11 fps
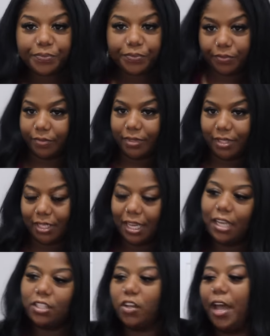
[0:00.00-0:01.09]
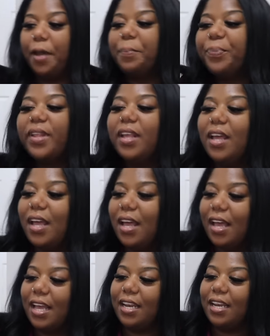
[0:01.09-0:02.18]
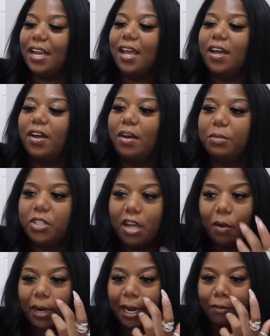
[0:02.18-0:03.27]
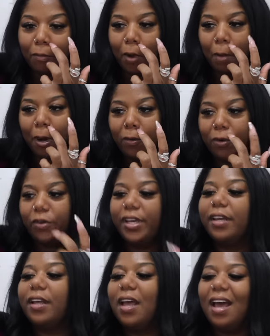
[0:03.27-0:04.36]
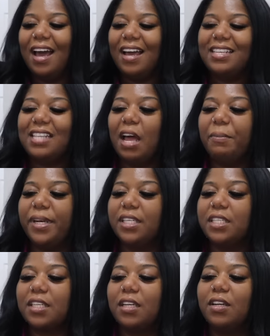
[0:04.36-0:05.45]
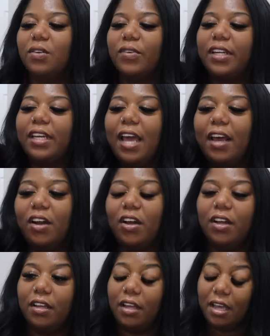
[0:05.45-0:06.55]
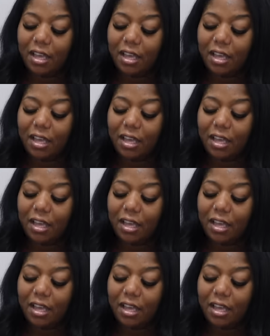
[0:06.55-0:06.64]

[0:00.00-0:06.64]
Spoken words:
That looks okay. And now I'm gonna show y'all what I got from Walmart real quick. It's not much, really, at all.